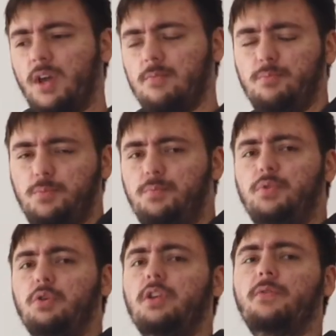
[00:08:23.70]
a
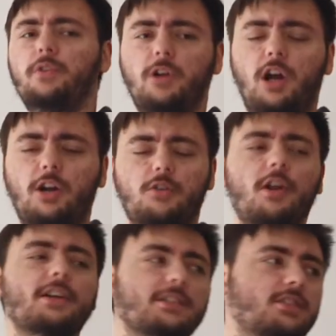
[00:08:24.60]
beautiful car
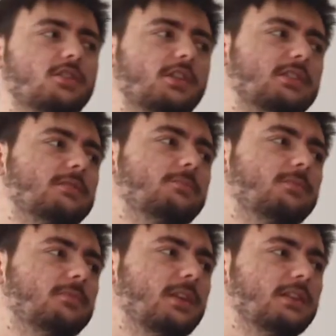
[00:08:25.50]
crash. Just
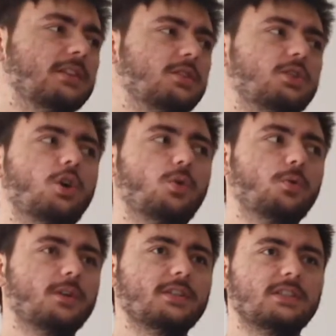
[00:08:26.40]
that this
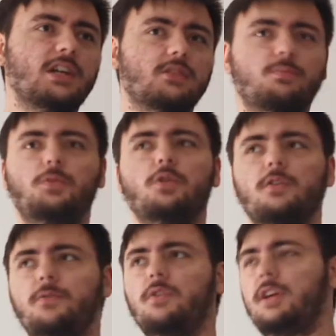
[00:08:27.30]
show is not
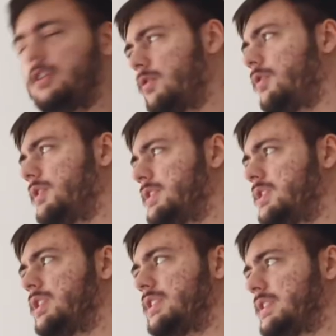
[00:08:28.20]
beautiful at all. It's
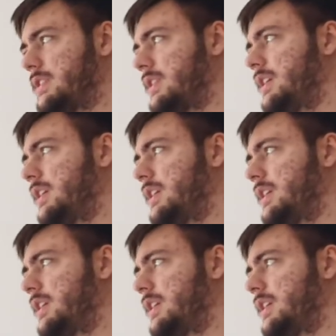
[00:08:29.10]
just